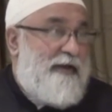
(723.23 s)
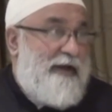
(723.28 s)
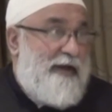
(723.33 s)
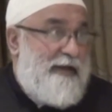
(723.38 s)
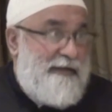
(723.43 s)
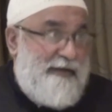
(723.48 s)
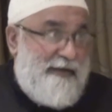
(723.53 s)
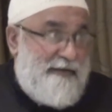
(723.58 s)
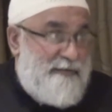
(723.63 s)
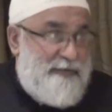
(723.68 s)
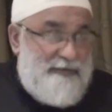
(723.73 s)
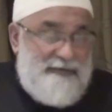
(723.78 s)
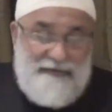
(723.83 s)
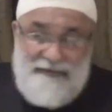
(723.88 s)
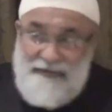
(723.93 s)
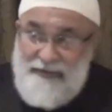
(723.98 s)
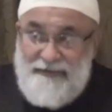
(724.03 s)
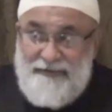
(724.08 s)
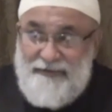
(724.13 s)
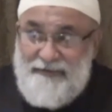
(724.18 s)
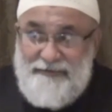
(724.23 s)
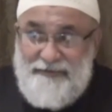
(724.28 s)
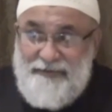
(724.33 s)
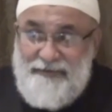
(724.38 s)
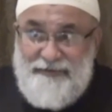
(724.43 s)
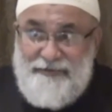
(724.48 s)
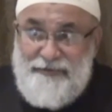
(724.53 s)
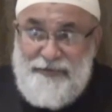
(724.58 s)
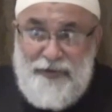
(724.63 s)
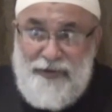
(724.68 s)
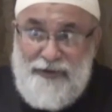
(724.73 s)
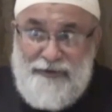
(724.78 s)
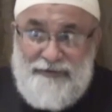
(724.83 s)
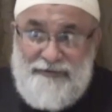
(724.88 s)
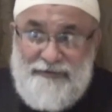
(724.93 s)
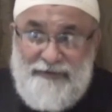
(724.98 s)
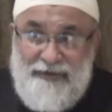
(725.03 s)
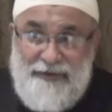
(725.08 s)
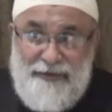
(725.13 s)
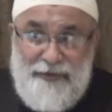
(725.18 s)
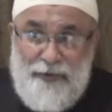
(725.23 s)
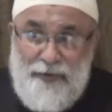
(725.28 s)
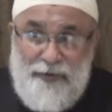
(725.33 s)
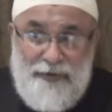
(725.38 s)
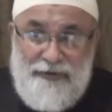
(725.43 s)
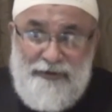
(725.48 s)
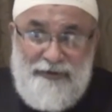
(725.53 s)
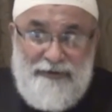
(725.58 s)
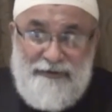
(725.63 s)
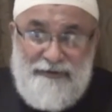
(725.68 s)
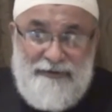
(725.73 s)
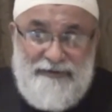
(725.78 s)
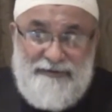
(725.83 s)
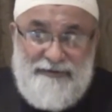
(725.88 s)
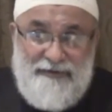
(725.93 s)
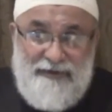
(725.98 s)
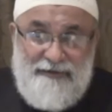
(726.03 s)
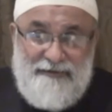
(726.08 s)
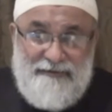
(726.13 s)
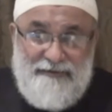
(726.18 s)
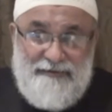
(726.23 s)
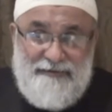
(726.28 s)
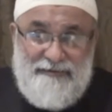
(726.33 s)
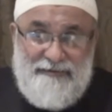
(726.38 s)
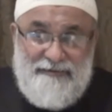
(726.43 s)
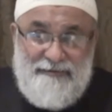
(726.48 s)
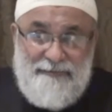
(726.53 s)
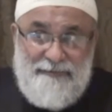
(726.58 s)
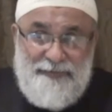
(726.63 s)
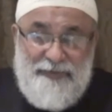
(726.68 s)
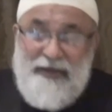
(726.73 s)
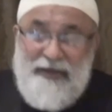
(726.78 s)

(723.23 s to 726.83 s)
Ali Akbar's status is not an ordinary status,